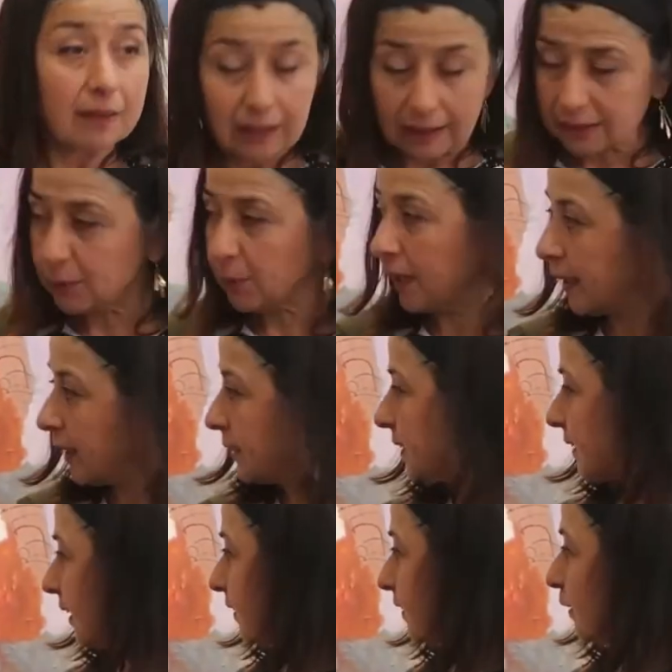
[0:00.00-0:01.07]
that's why I
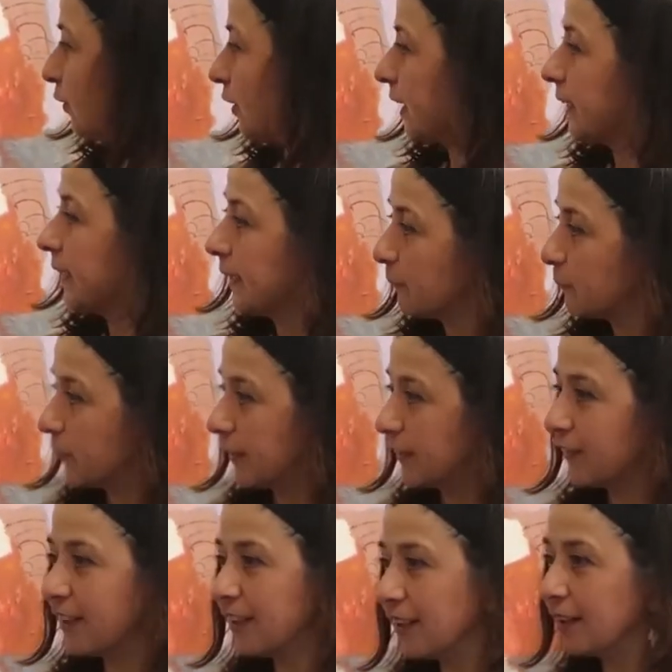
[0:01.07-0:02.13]
started looking
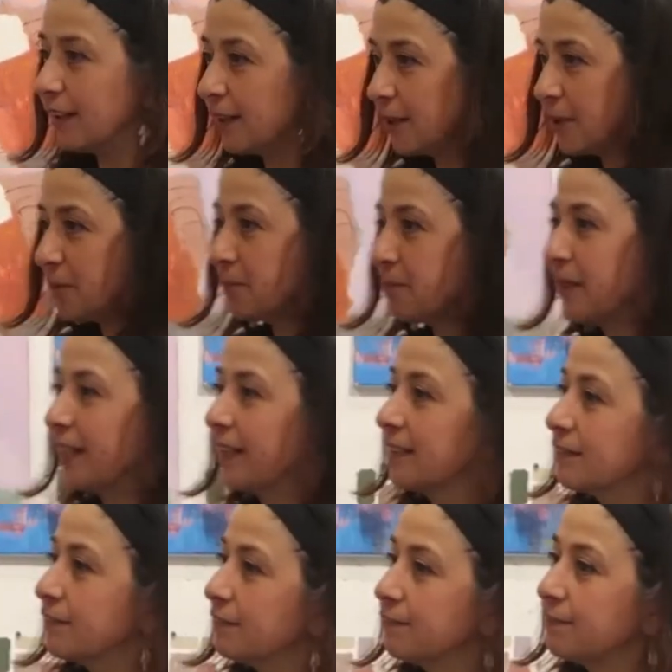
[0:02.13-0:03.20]
inward
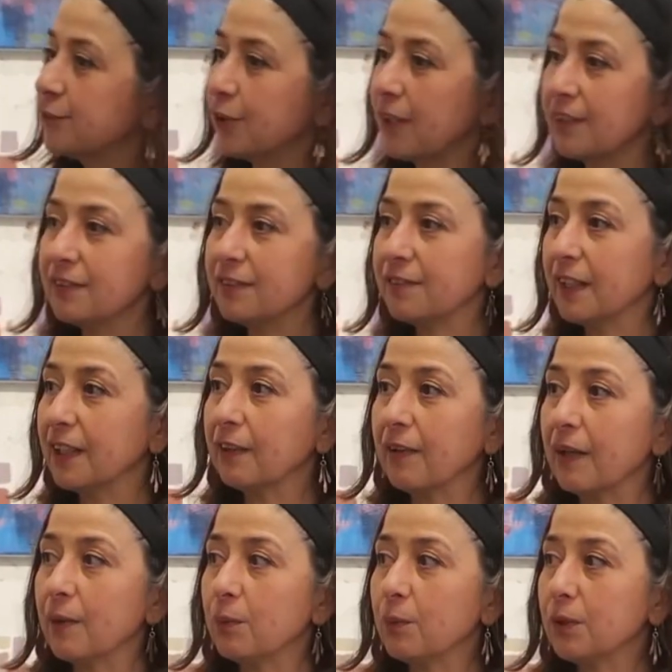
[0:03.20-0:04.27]
and trying to
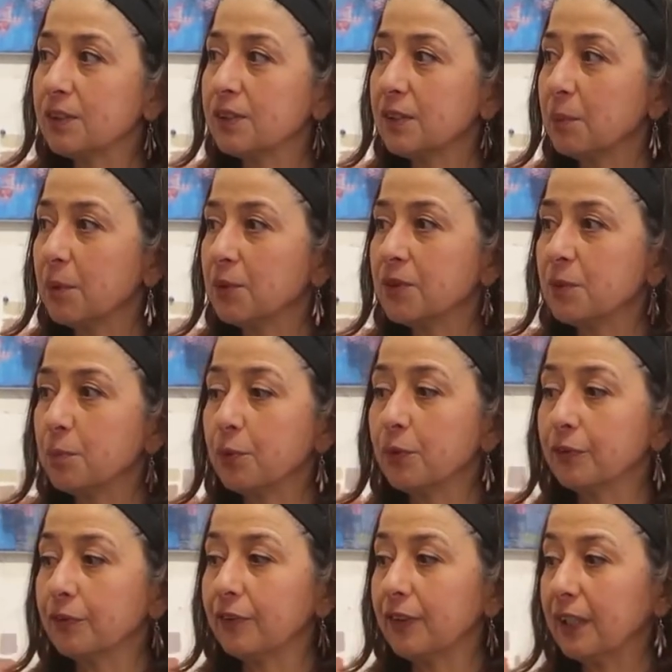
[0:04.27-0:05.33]
figure out what's the most
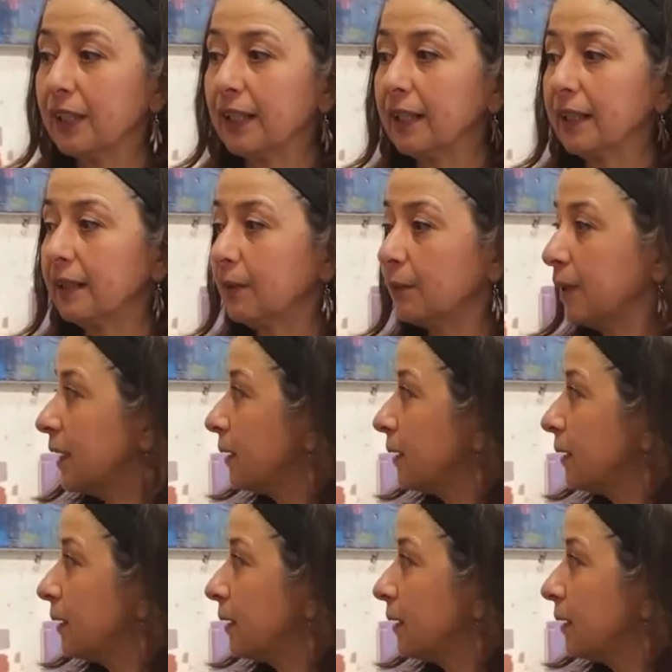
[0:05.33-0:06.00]
important thing that we